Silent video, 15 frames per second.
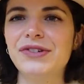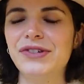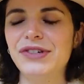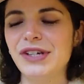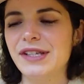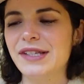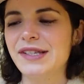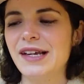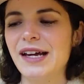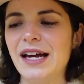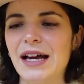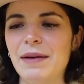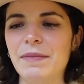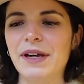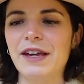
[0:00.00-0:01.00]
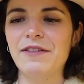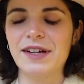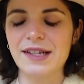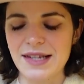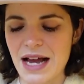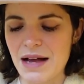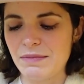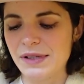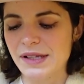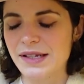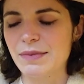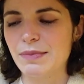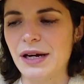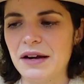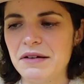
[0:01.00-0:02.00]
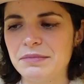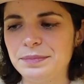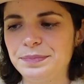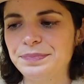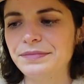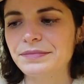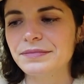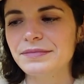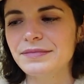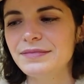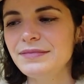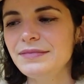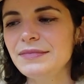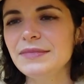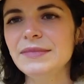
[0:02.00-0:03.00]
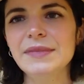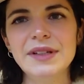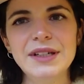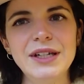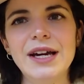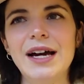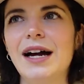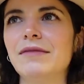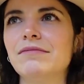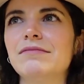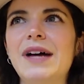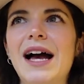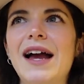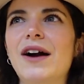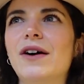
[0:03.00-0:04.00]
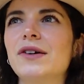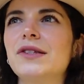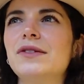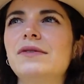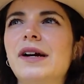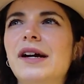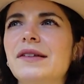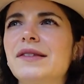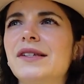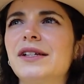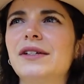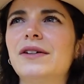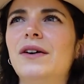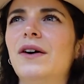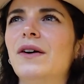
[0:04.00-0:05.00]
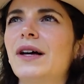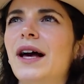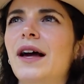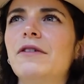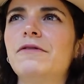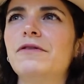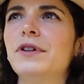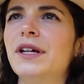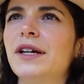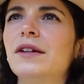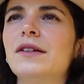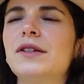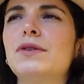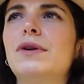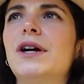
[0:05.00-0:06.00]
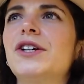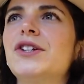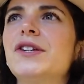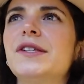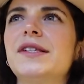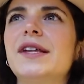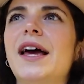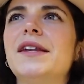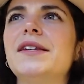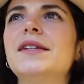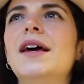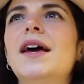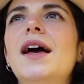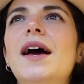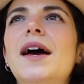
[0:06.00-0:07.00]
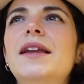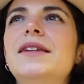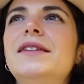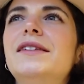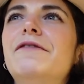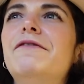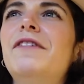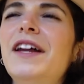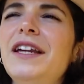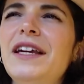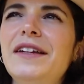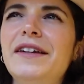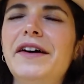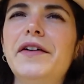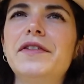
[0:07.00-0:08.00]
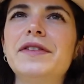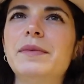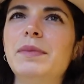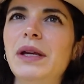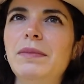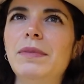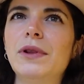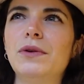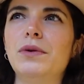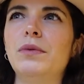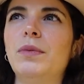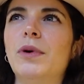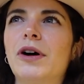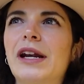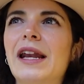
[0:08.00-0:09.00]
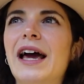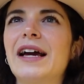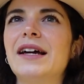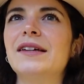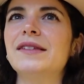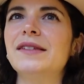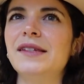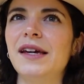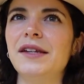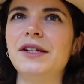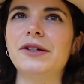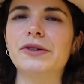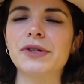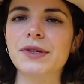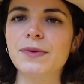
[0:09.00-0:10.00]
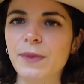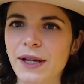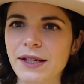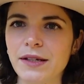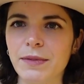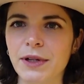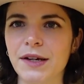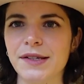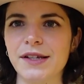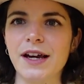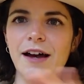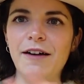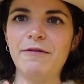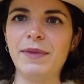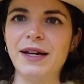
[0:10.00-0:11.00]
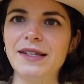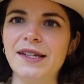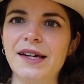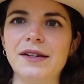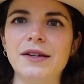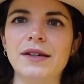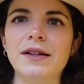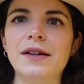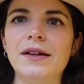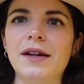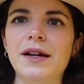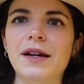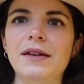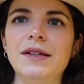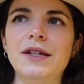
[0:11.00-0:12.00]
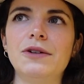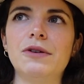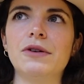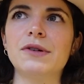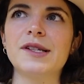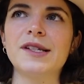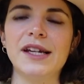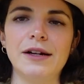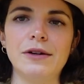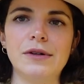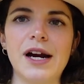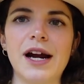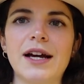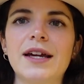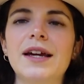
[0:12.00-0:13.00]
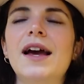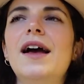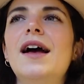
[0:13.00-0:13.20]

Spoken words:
just give examples. But yeah, I also answered all kind of ridiculous questions. And funny enough, the people who bought like a 10 euro sweater, because I have my 10 euro sale rack,